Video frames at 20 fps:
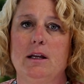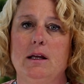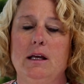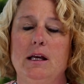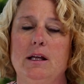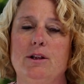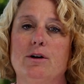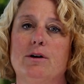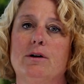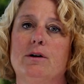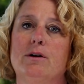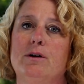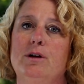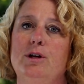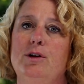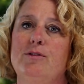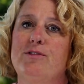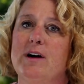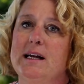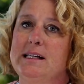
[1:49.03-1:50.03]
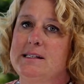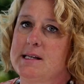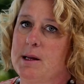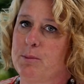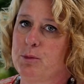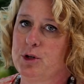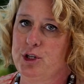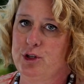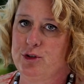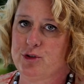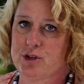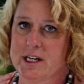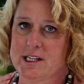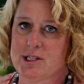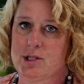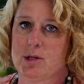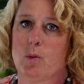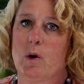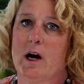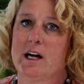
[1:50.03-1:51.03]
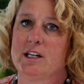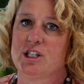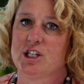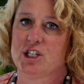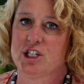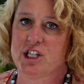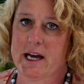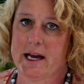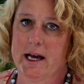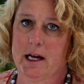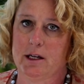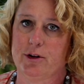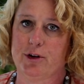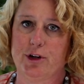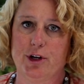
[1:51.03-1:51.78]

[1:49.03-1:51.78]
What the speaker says: either you find someone you trust to watch your child,